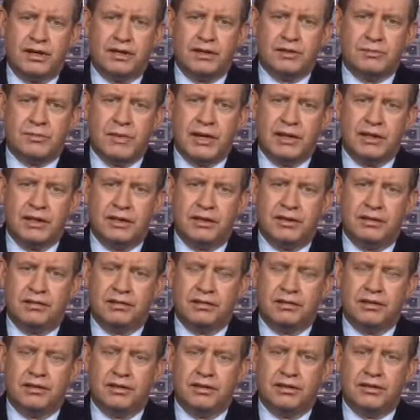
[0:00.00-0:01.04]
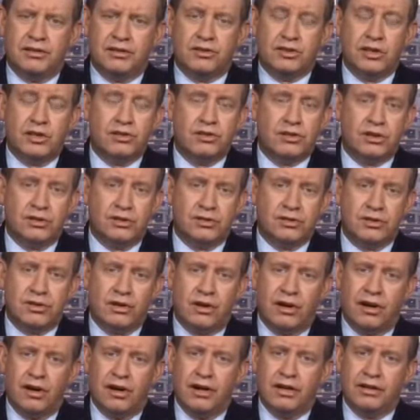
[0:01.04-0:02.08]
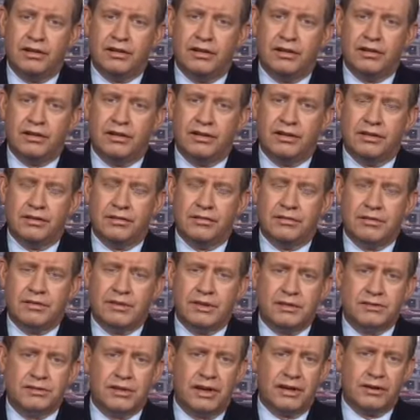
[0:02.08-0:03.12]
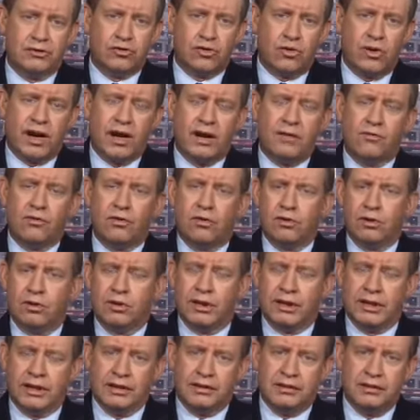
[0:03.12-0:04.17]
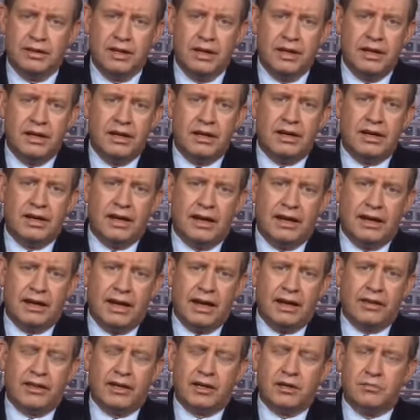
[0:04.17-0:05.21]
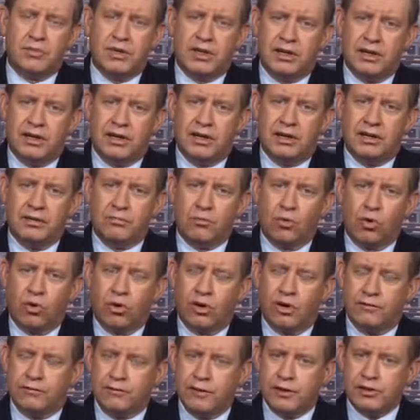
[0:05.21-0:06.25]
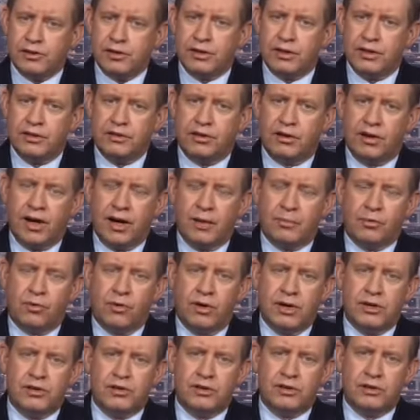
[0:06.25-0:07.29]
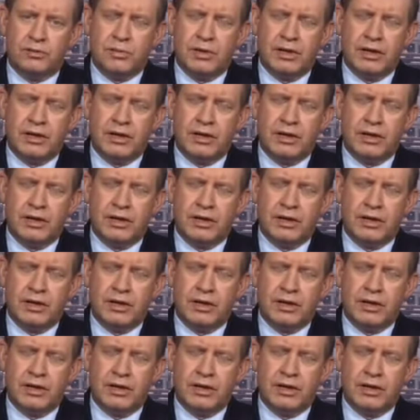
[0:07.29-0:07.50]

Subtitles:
is making decisions on things like travel and how they can be more efficient in their operations.